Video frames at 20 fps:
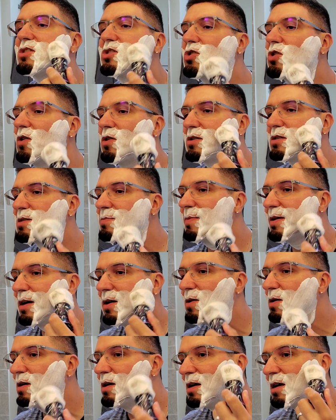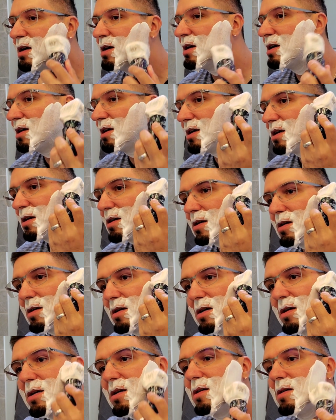and strong smell,
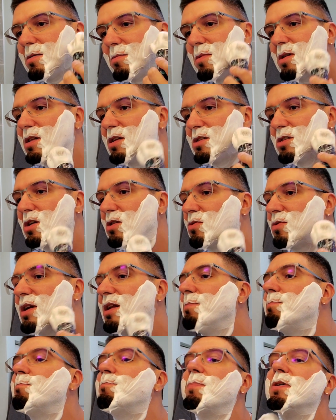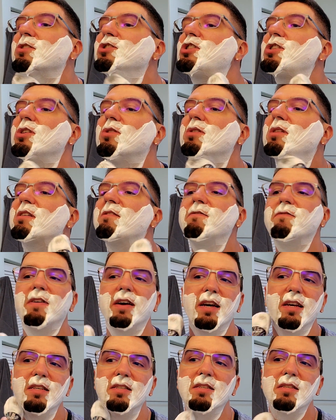but it's not really punching you in the
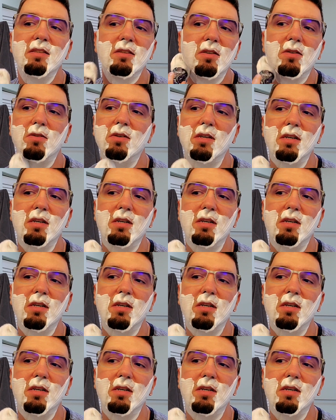face